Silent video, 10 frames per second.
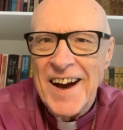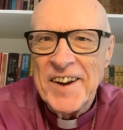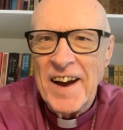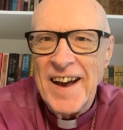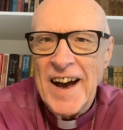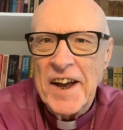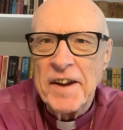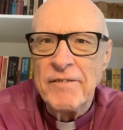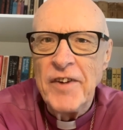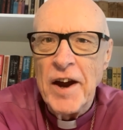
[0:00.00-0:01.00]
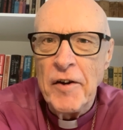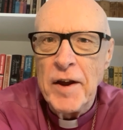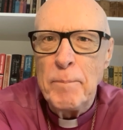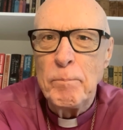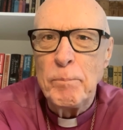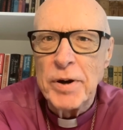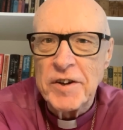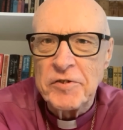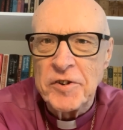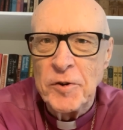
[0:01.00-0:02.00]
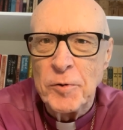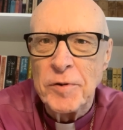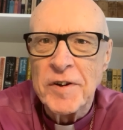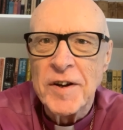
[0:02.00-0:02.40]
And I had a very personal